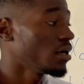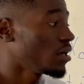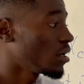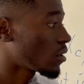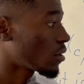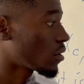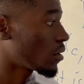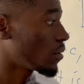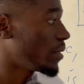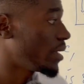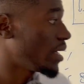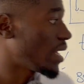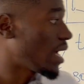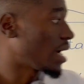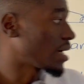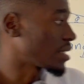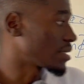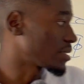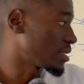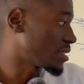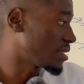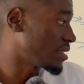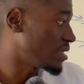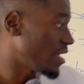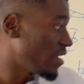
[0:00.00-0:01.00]
current
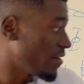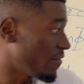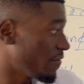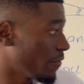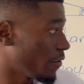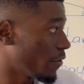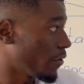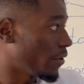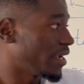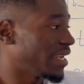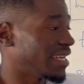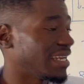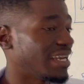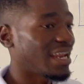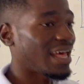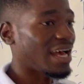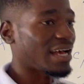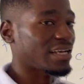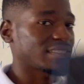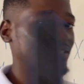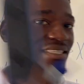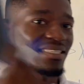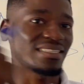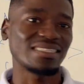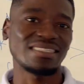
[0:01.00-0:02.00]
axis, therefore it
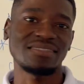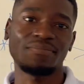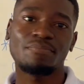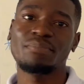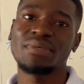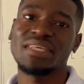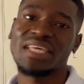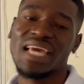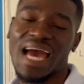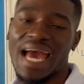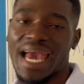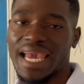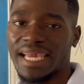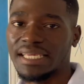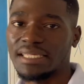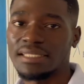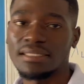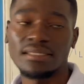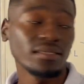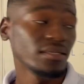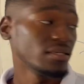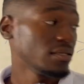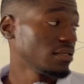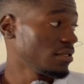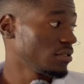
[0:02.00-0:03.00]
lags, it's behind.
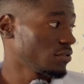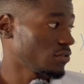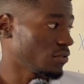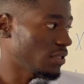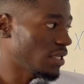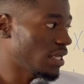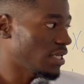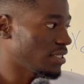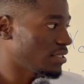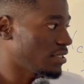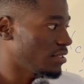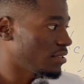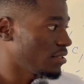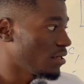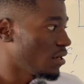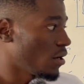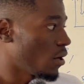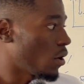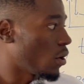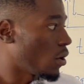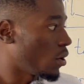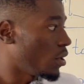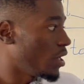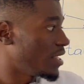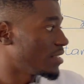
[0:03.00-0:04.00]
So that is it.
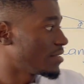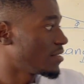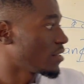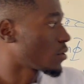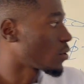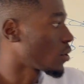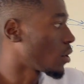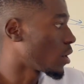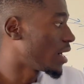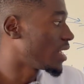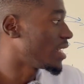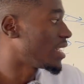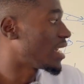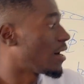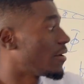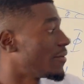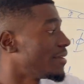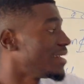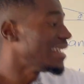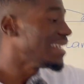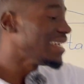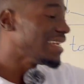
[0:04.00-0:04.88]
Or let's say current now